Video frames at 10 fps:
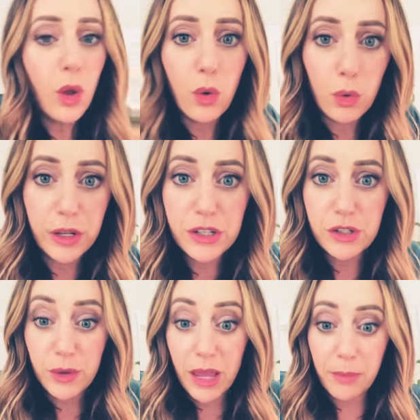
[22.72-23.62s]
or
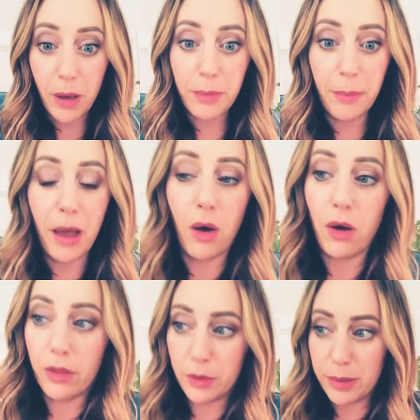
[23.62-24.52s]
issue came up about
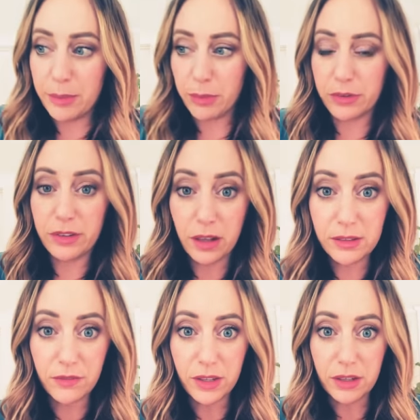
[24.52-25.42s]
other people's thoughts
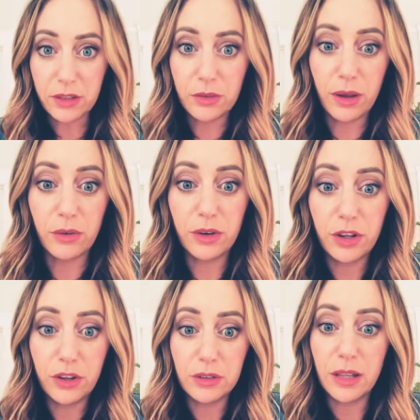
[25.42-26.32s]
and feelings around
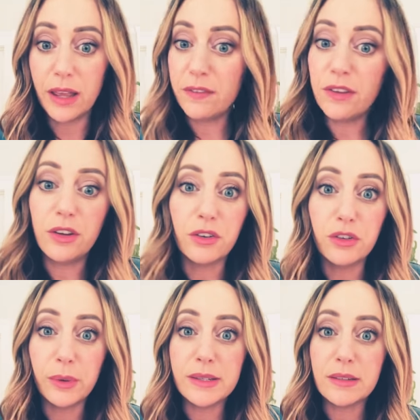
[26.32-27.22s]
your life and your
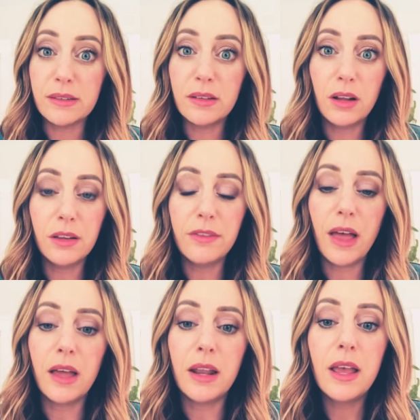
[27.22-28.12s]
choices and all of
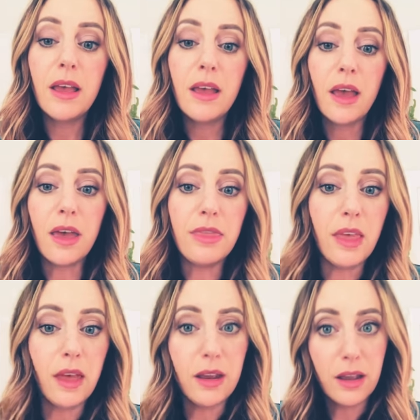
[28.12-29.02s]
that. And
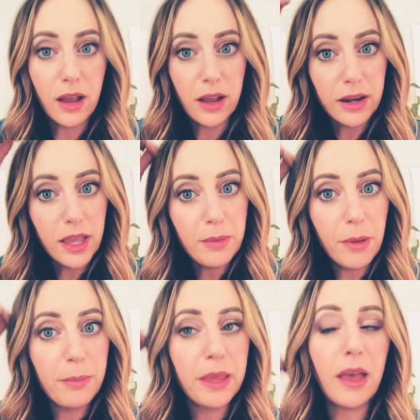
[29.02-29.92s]
then it kind of came
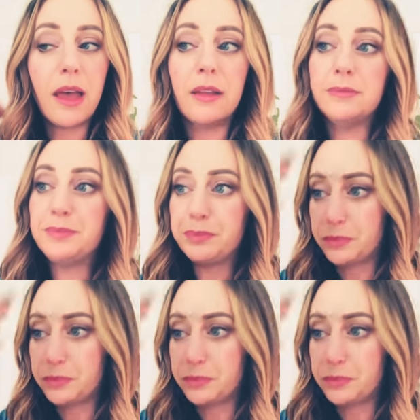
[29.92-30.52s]
up again